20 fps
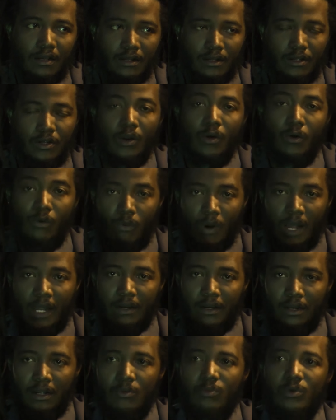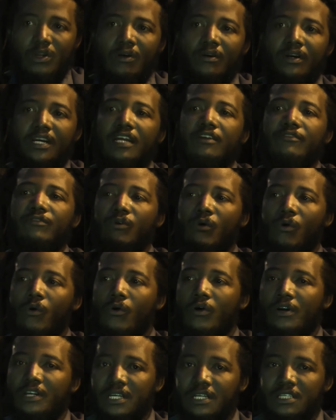One, and we don't write for
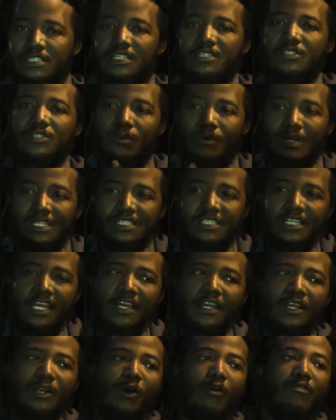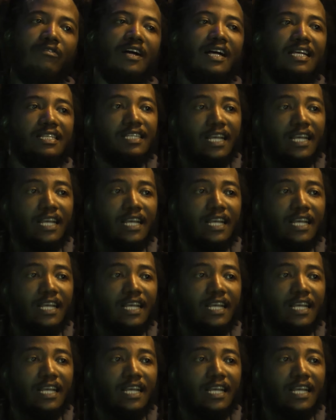our audience. There's no one standing over us